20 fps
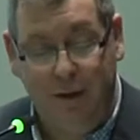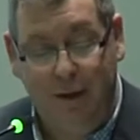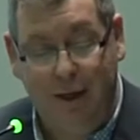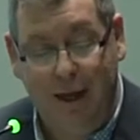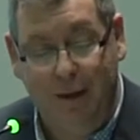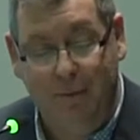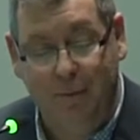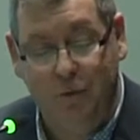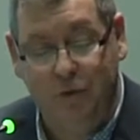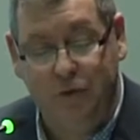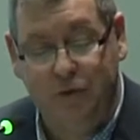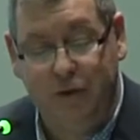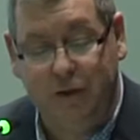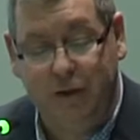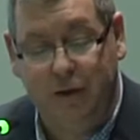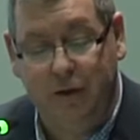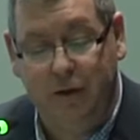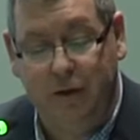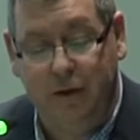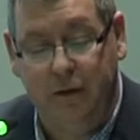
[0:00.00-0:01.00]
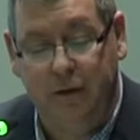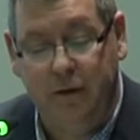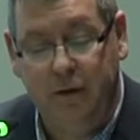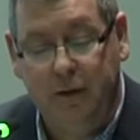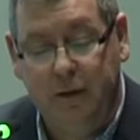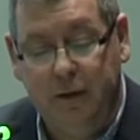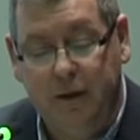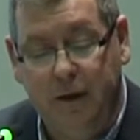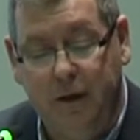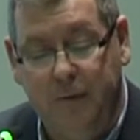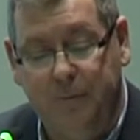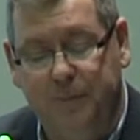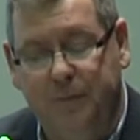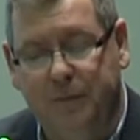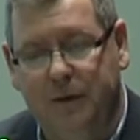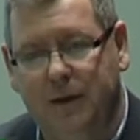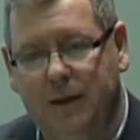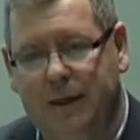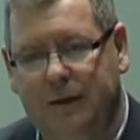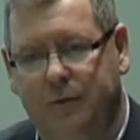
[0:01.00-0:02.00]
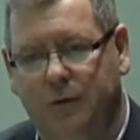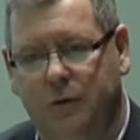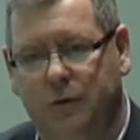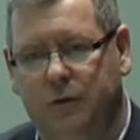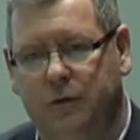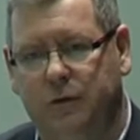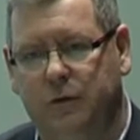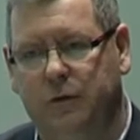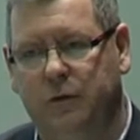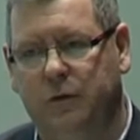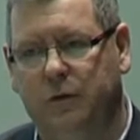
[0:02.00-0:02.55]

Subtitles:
at more senior levels.